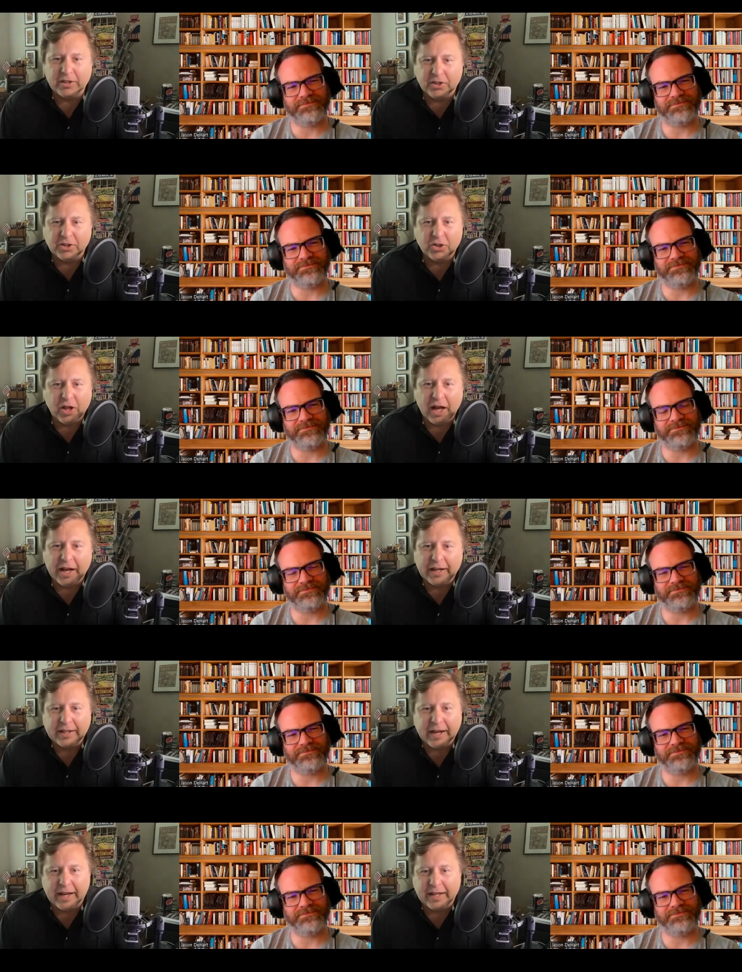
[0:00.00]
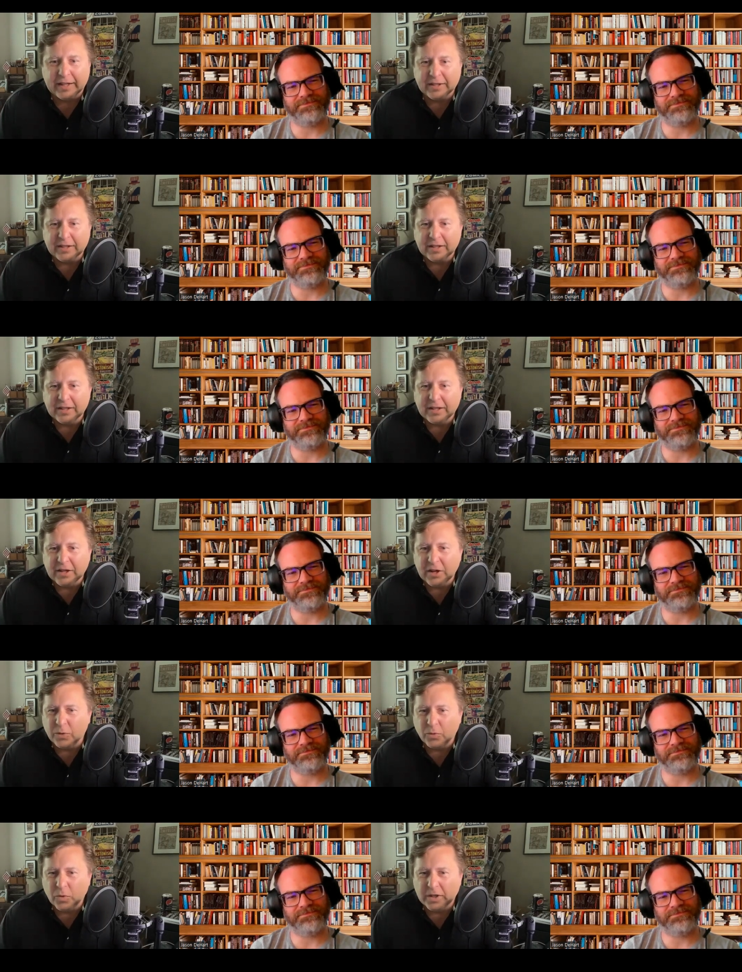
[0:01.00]
Speaker 1: to this client and you
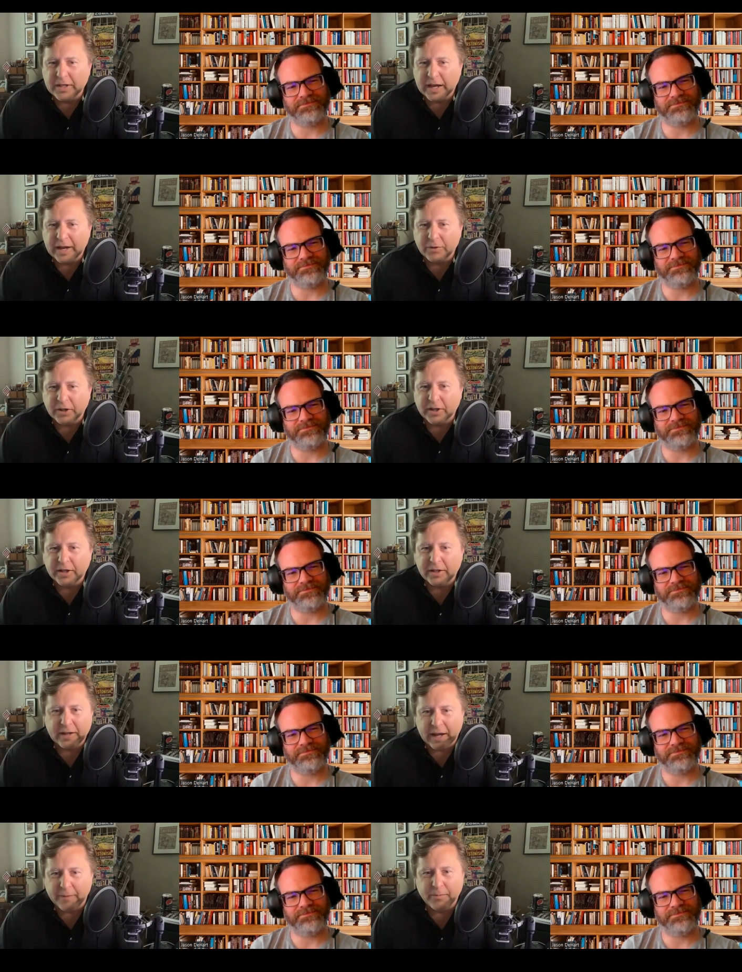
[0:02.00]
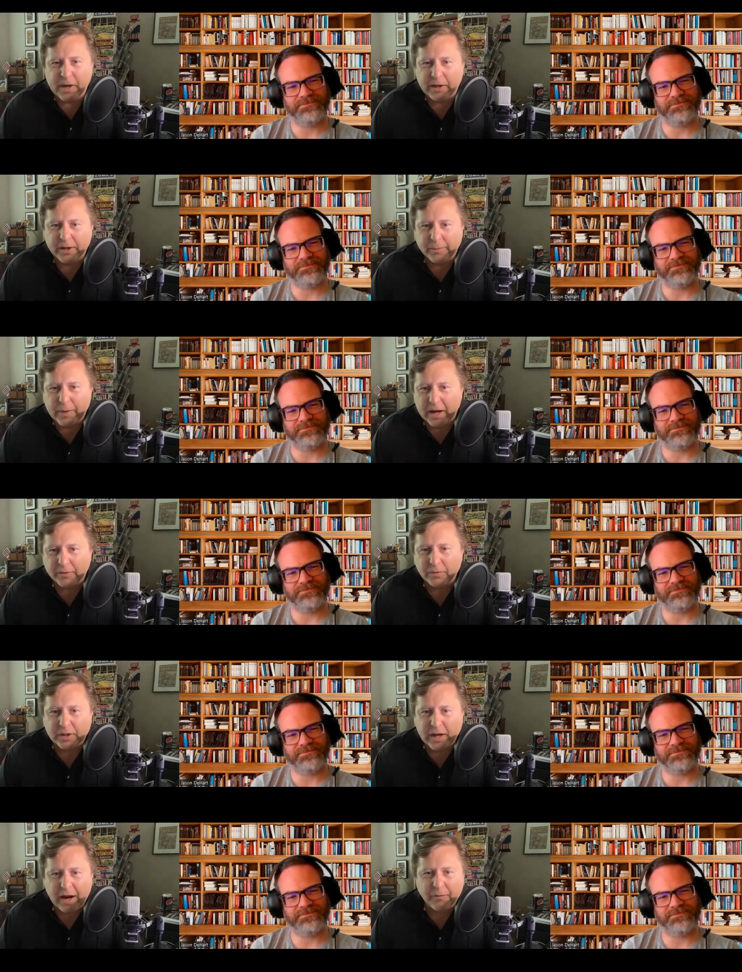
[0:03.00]
know one day after I came had come back from the
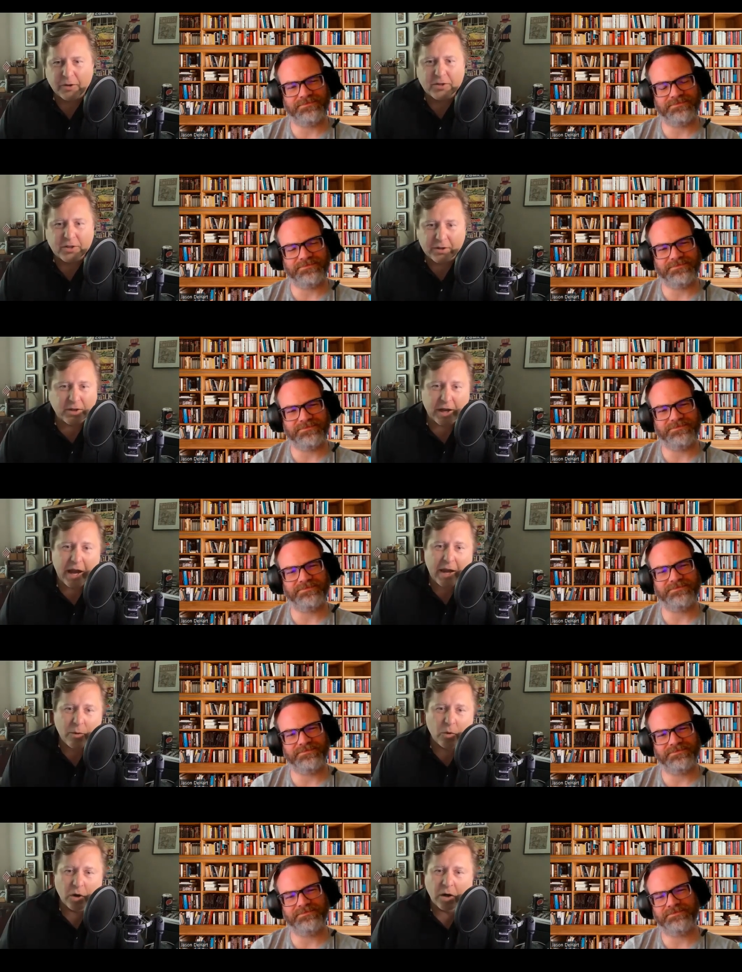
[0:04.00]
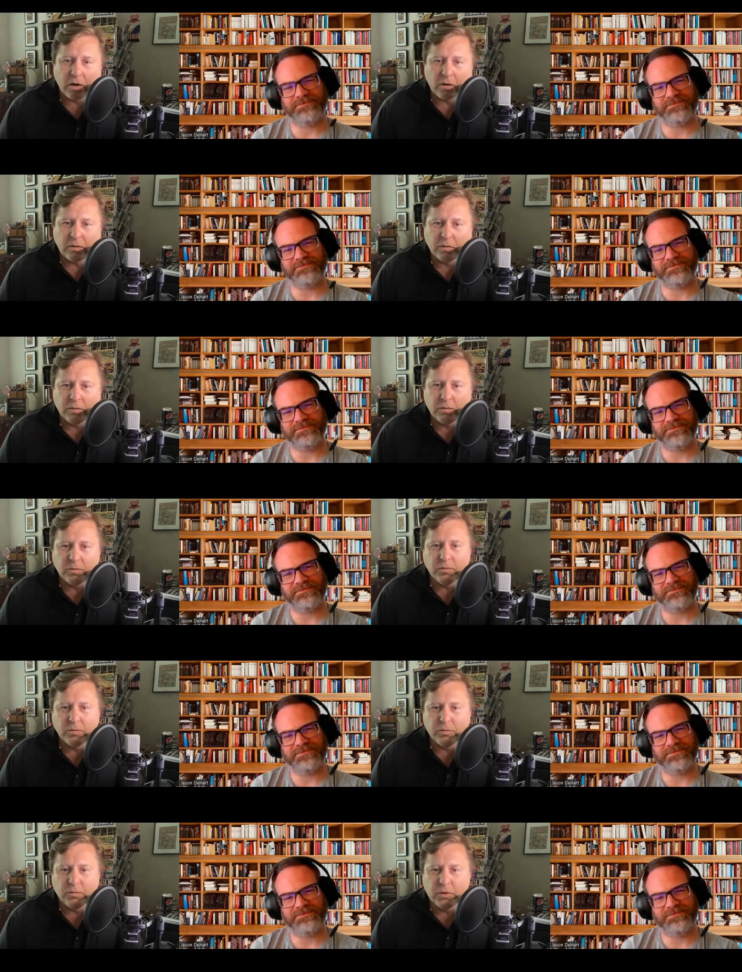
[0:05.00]
conference and he said hey we're
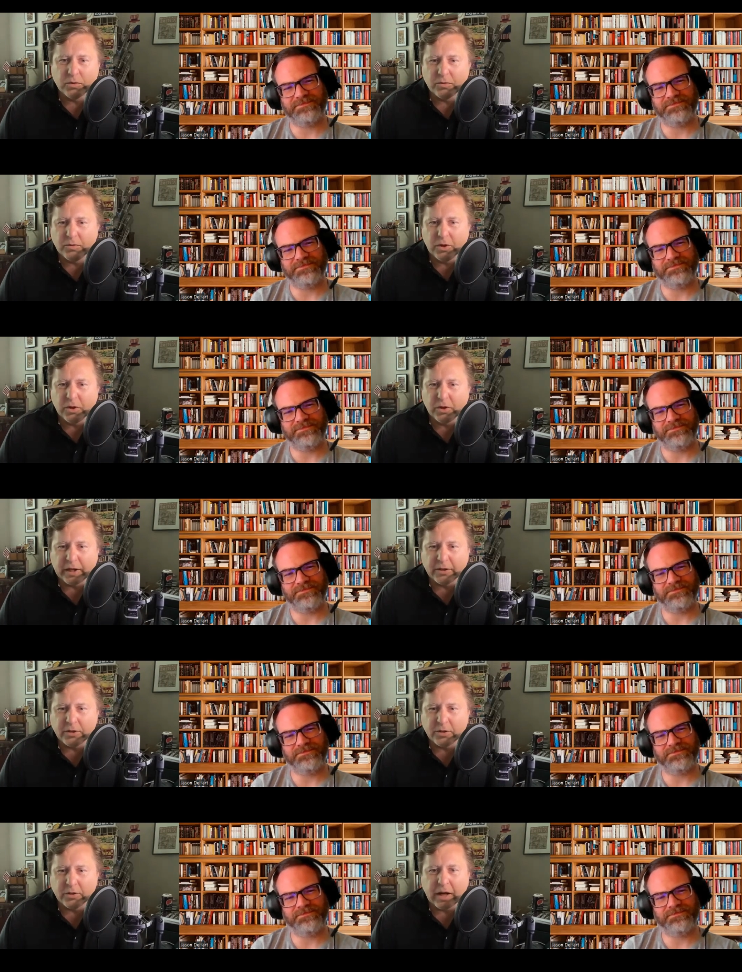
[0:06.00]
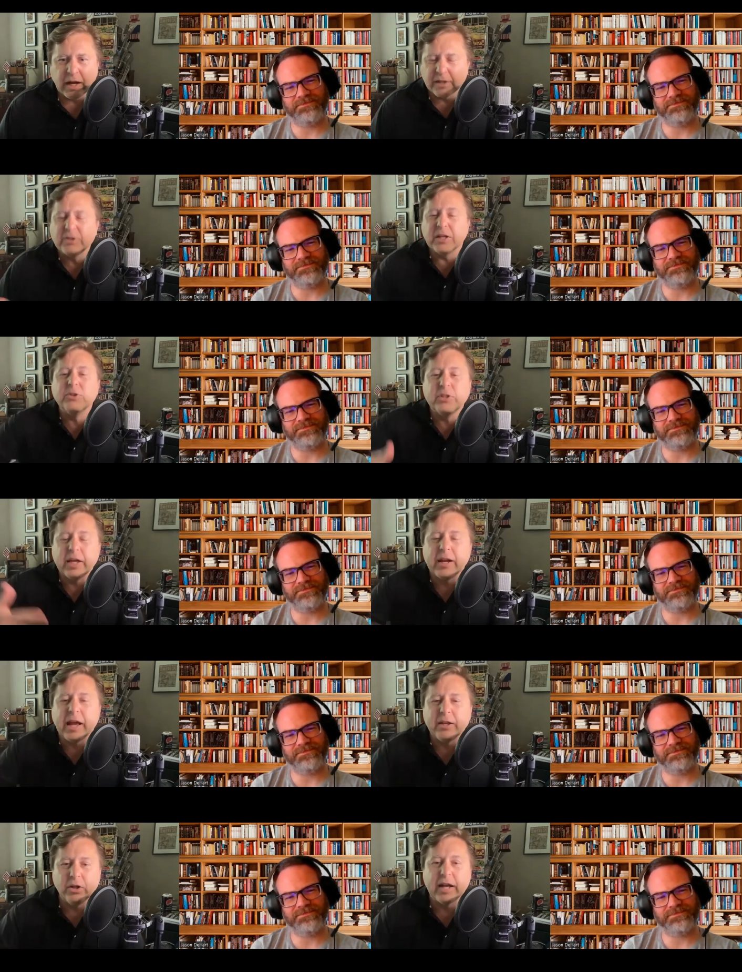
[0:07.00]
you look at it doing I, I said
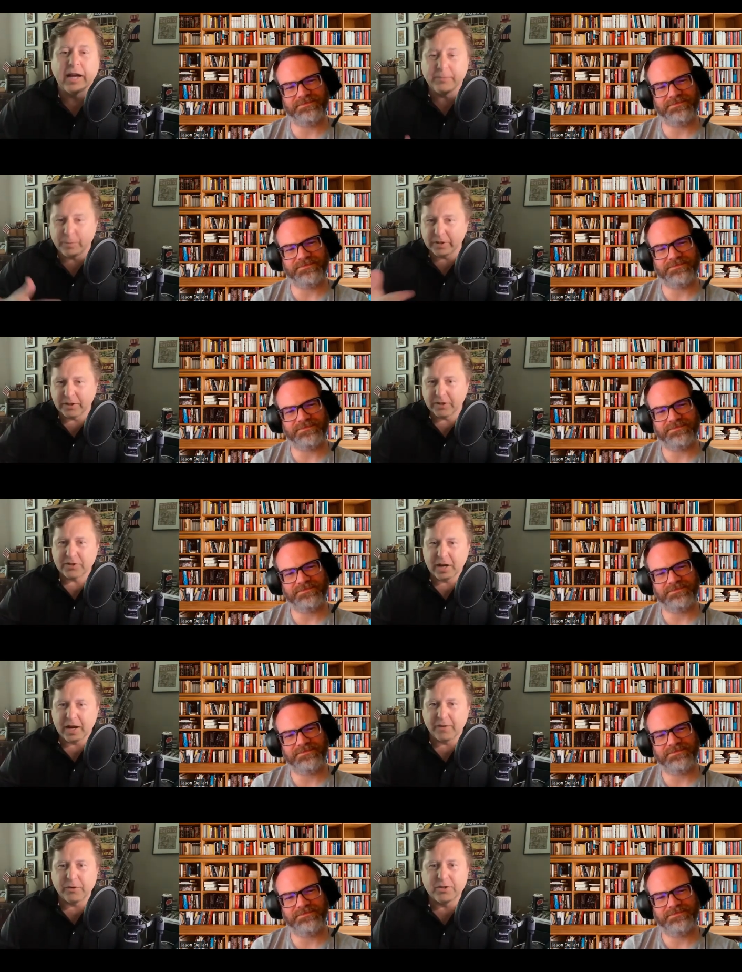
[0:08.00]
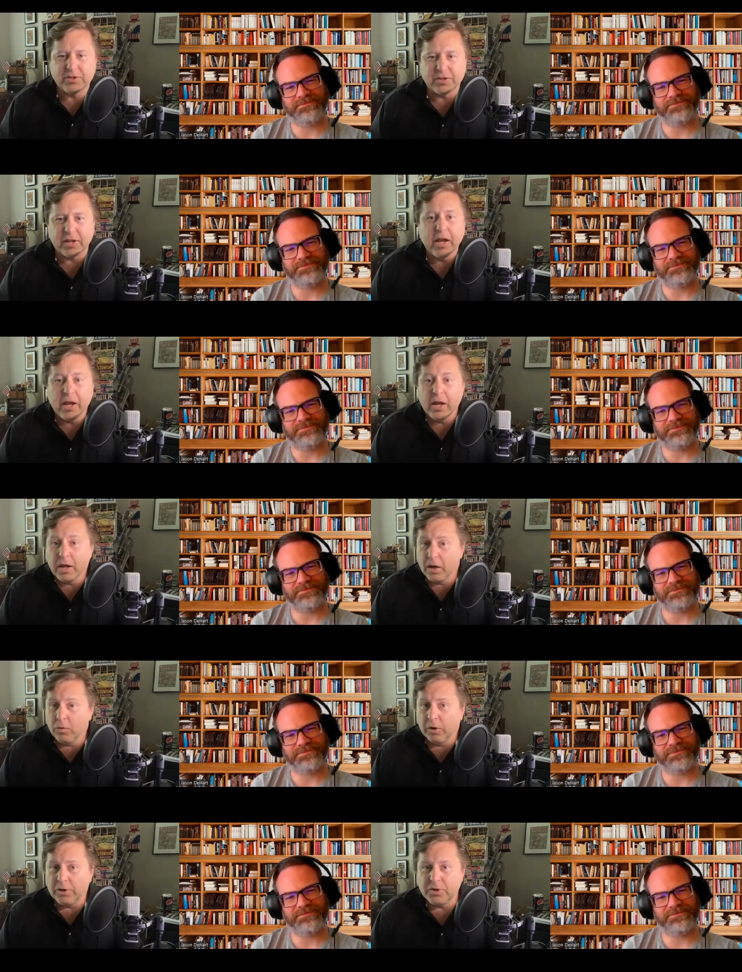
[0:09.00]
hey look i have been to this conference he said
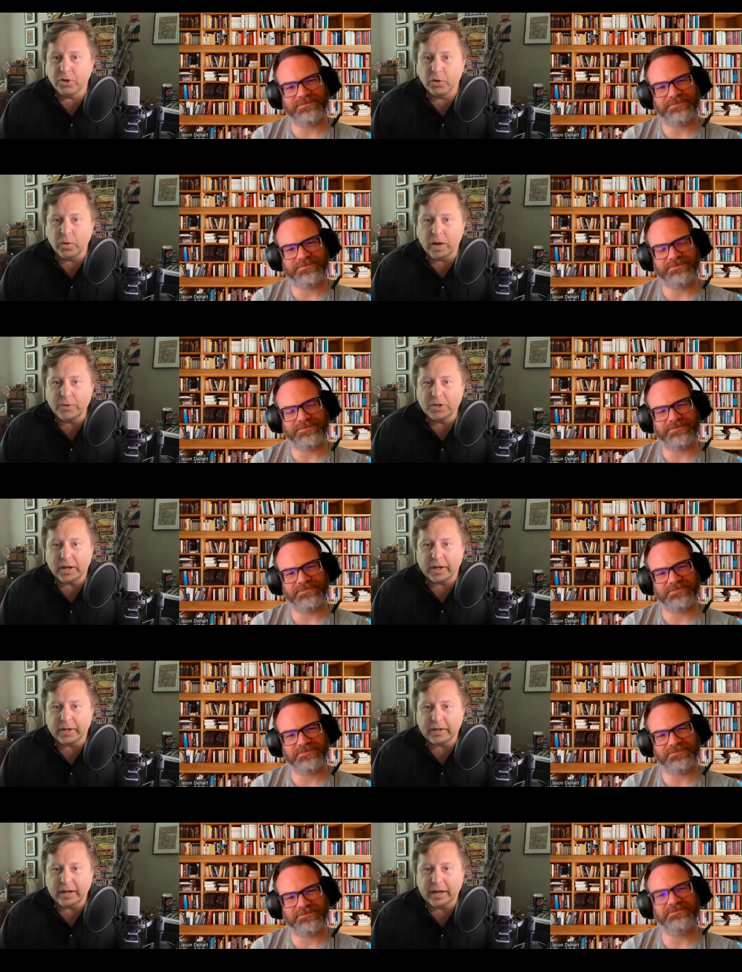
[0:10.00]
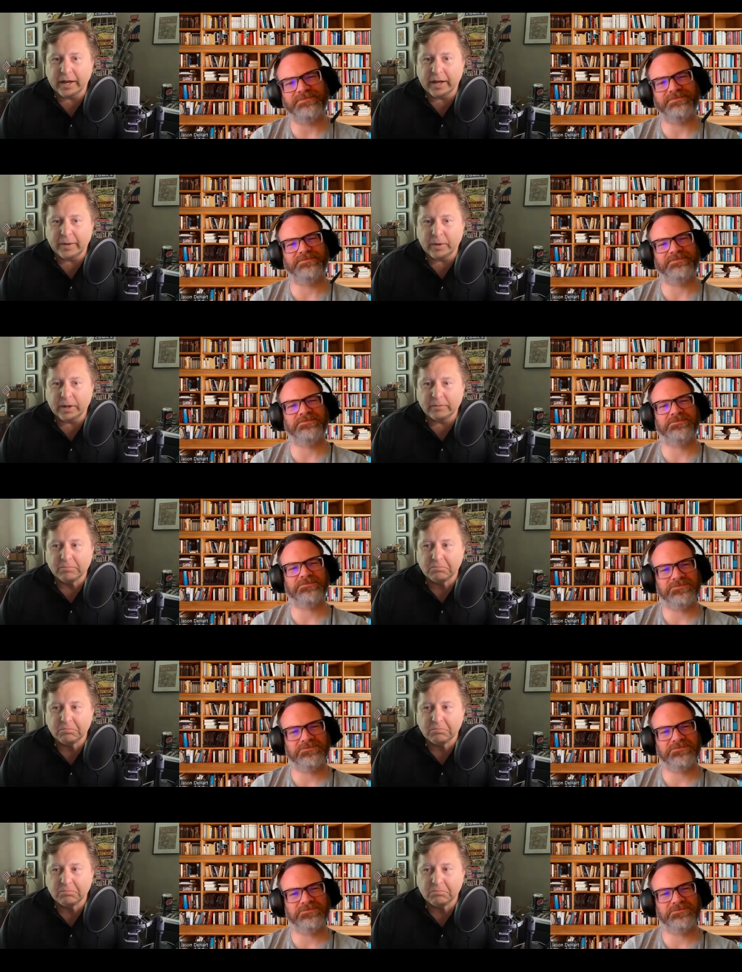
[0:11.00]
we're interested in doing a website and I'm like